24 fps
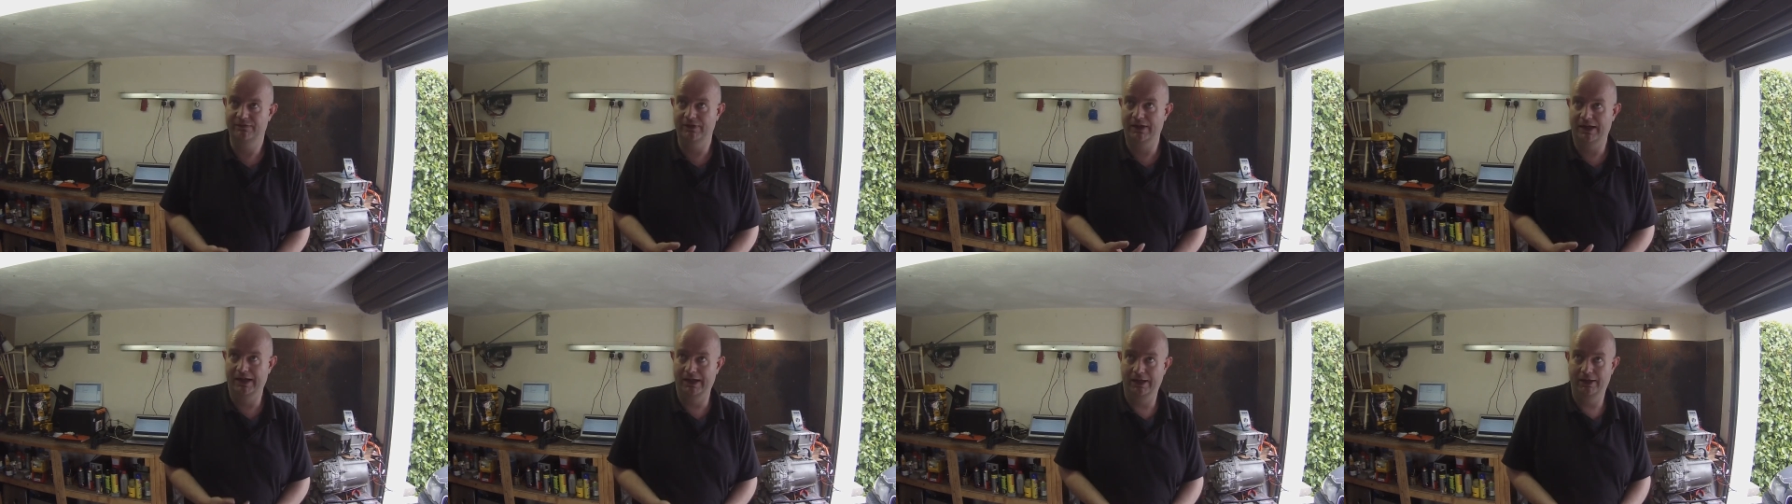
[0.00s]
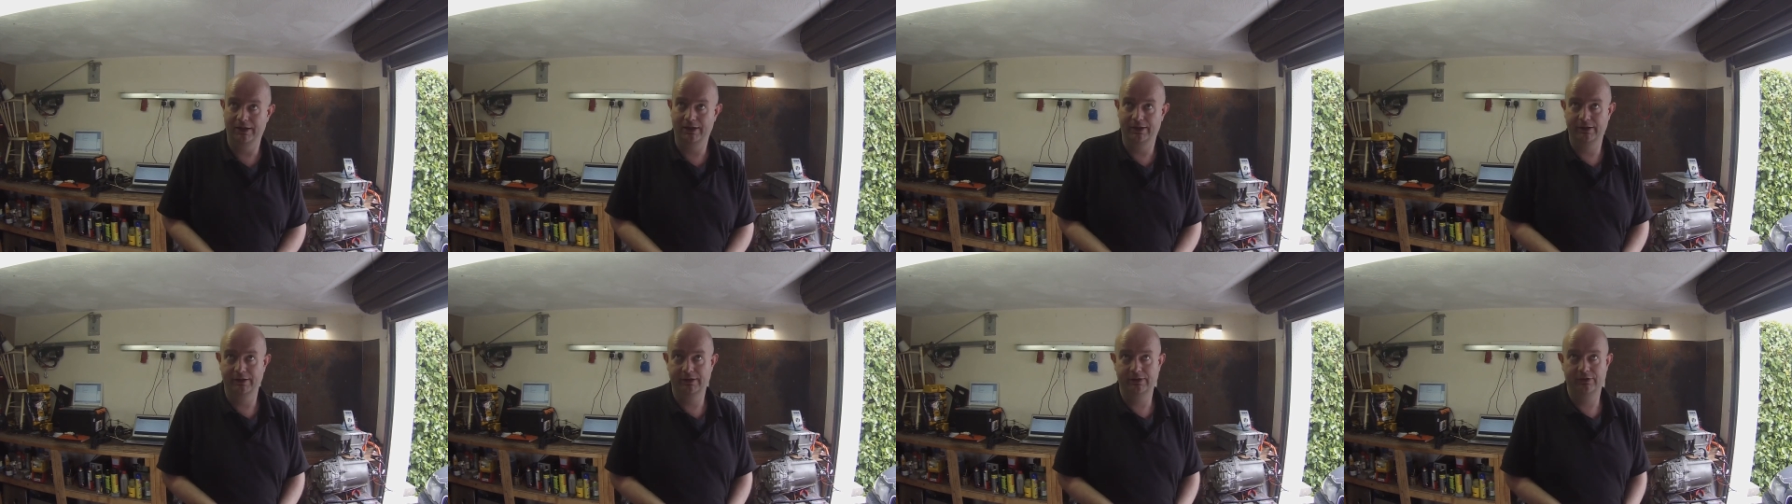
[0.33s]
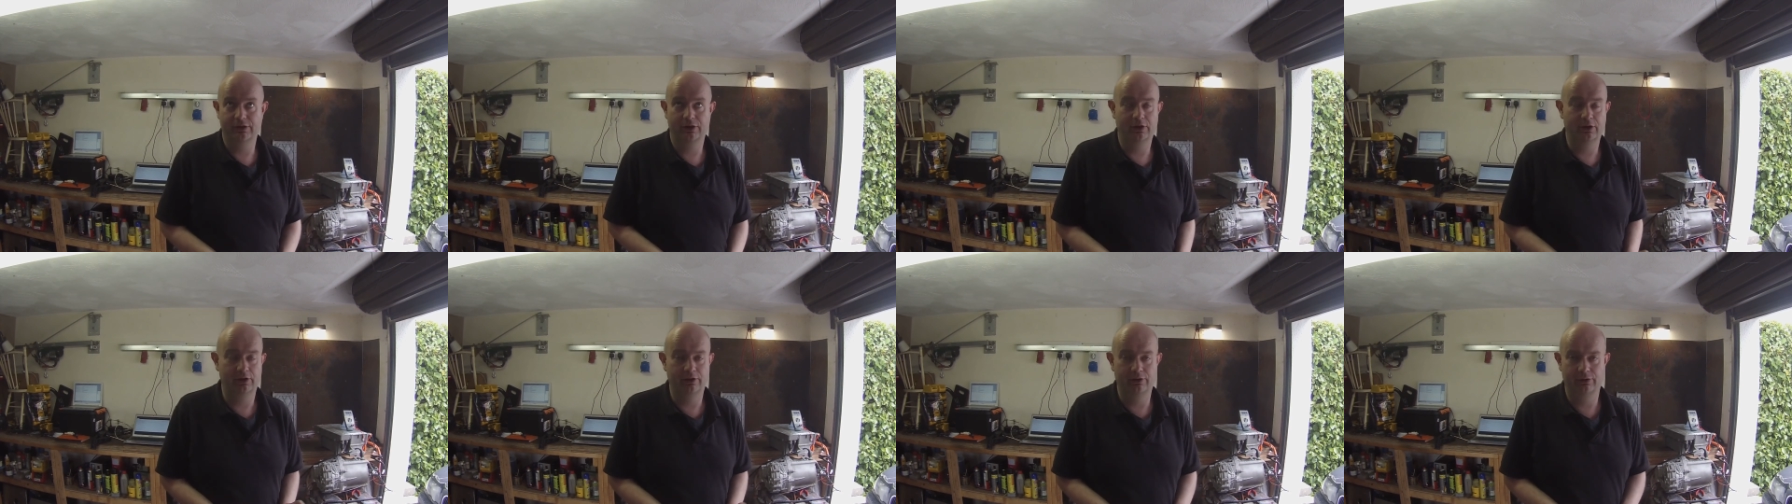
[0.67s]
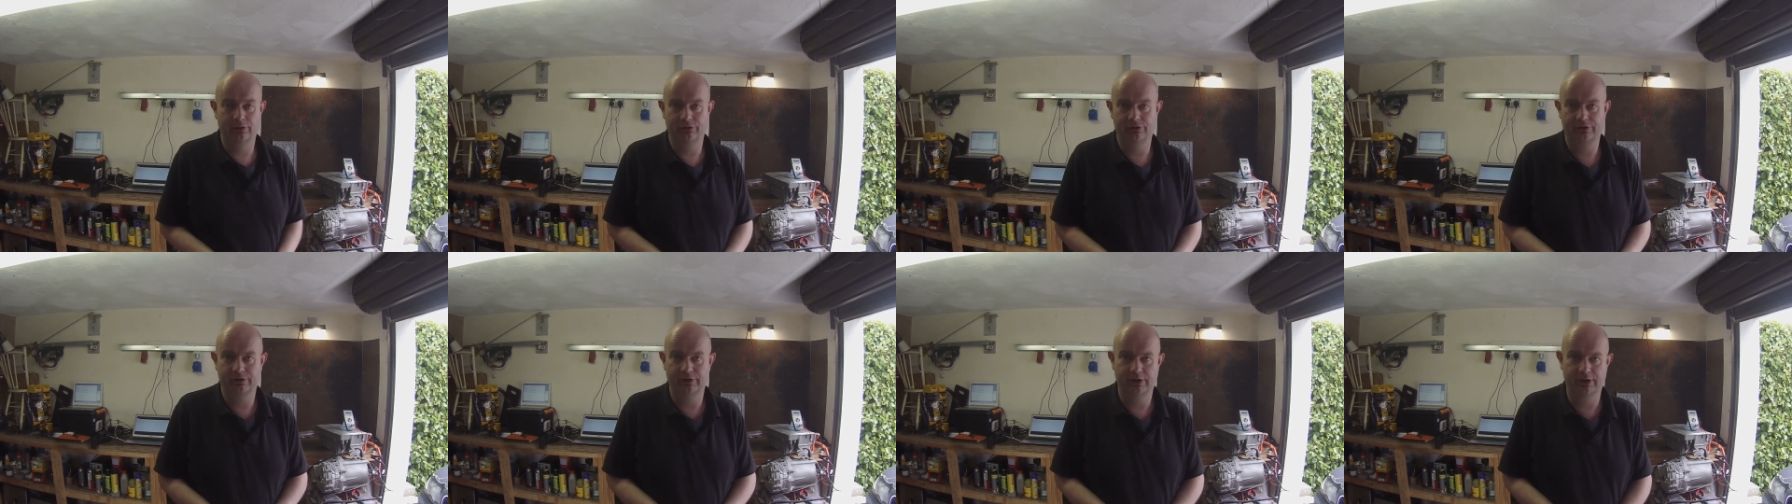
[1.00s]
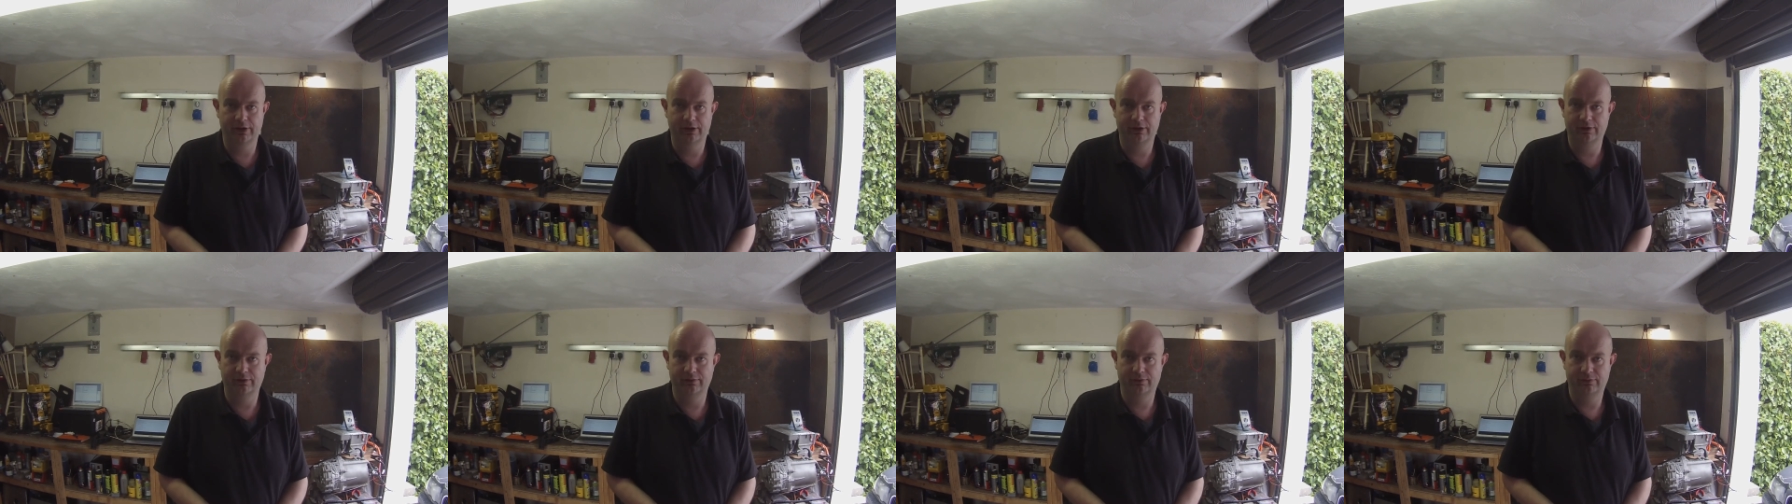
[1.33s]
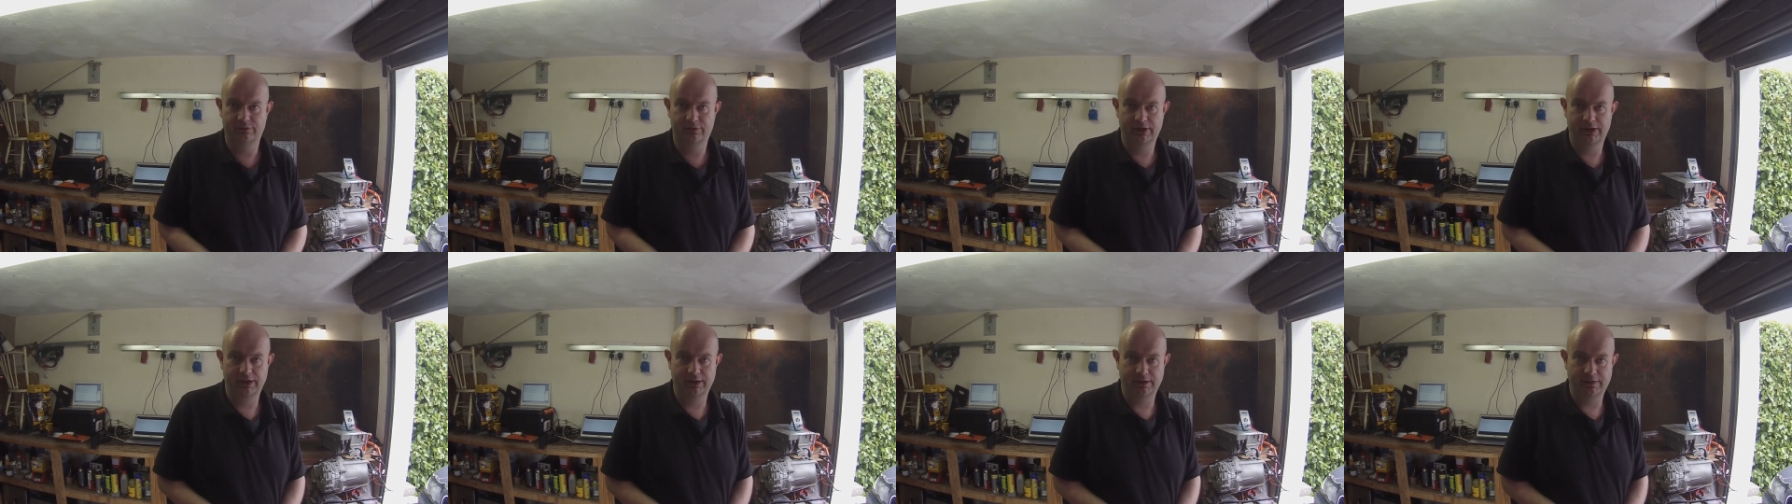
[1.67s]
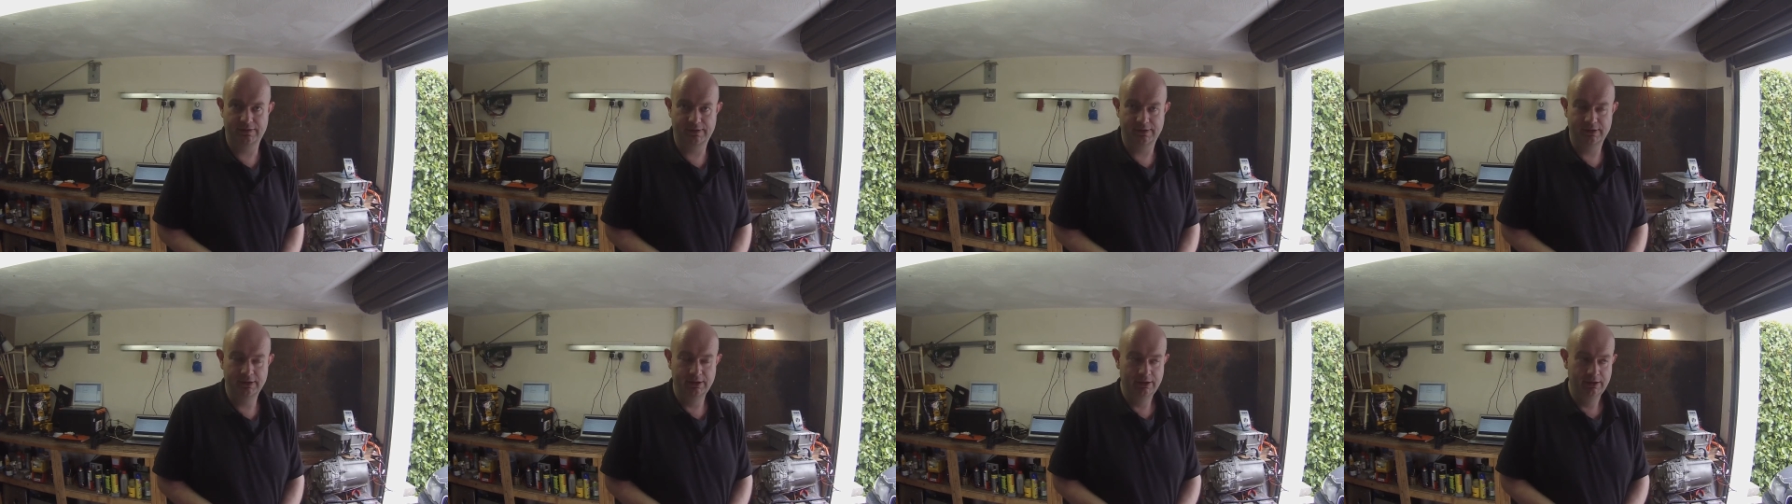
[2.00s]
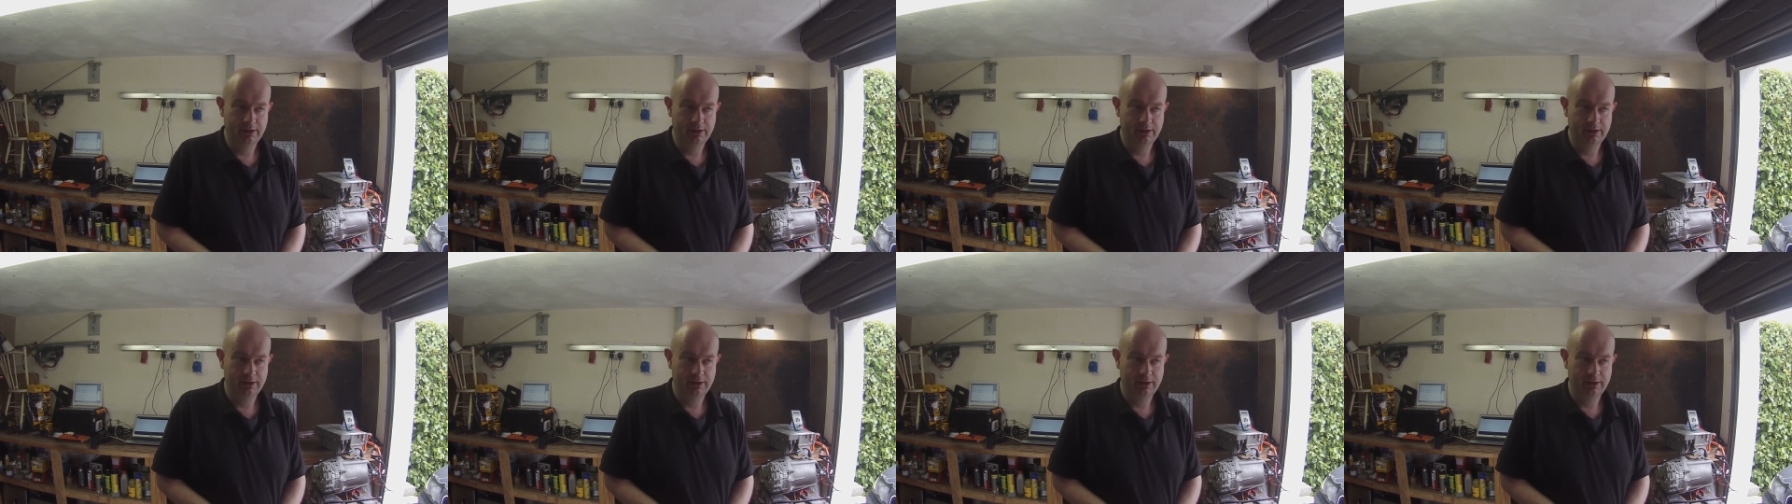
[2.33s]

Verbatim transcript: valid, all those kind of things.